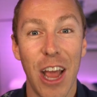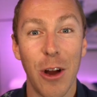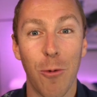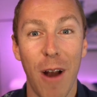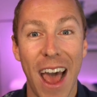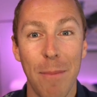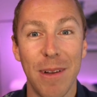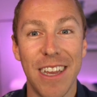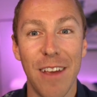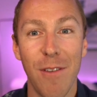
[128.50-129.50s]
Grab
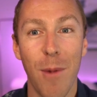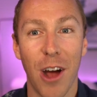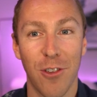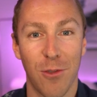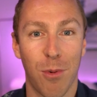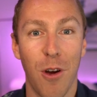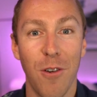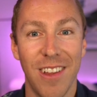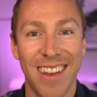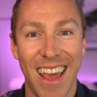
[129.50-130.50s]
Divi Modules Pro
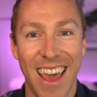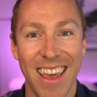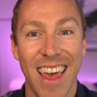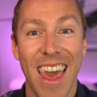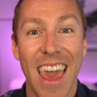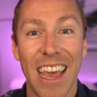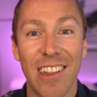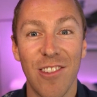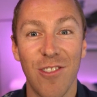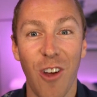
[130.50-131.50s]
today
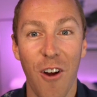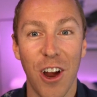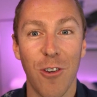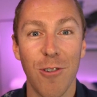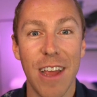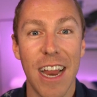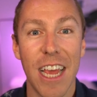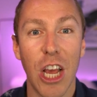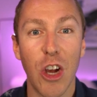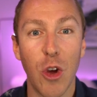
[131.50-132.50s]
and start
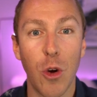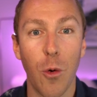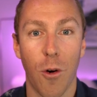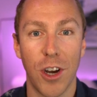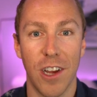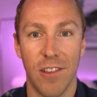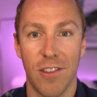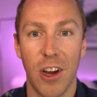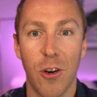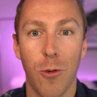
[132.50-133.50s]
creating gorgeous,
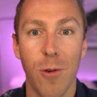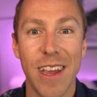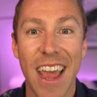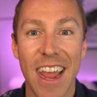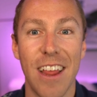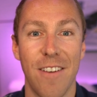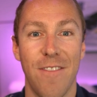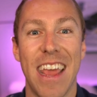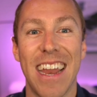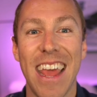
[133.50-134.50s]
creative,
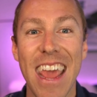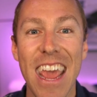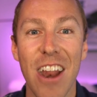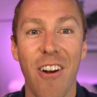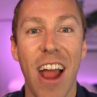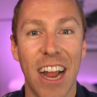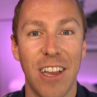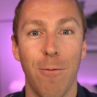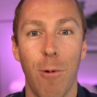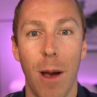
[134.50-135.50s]
and
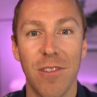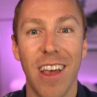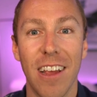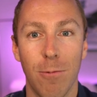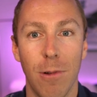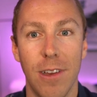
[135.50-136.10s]
interactive websites with